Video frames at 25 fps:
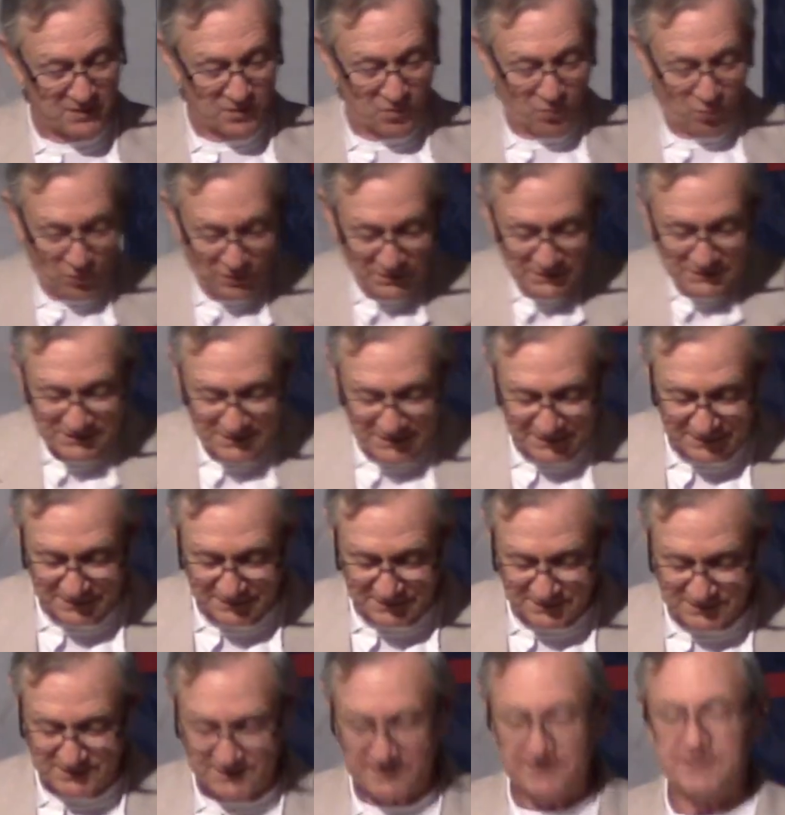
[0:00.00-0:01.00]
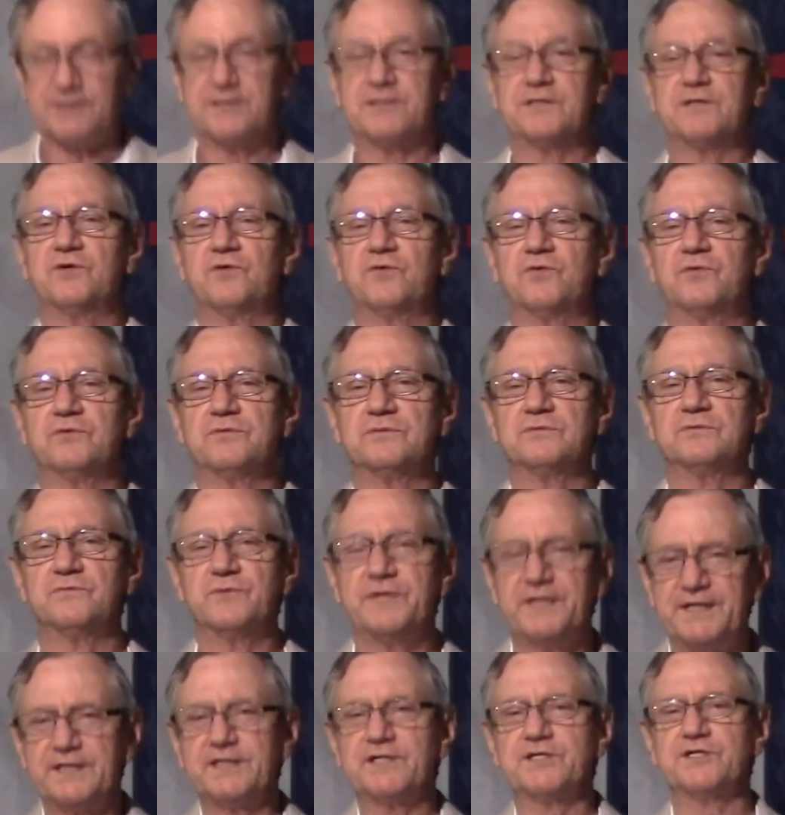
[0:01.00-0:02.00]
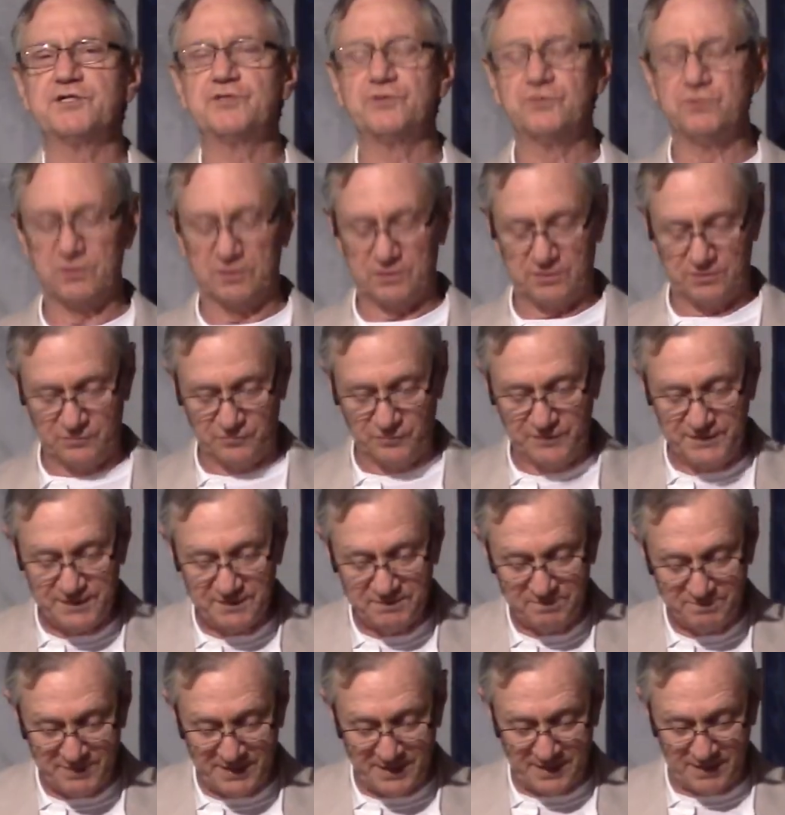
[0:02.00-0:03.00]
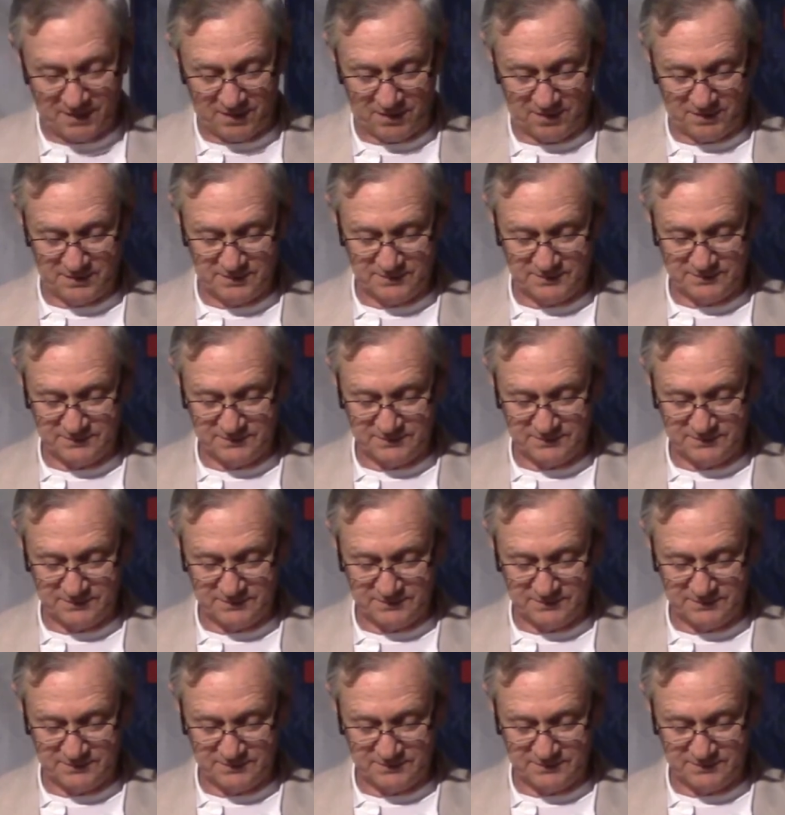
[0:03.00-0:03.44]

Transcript: One sickness we can endure, we can bear.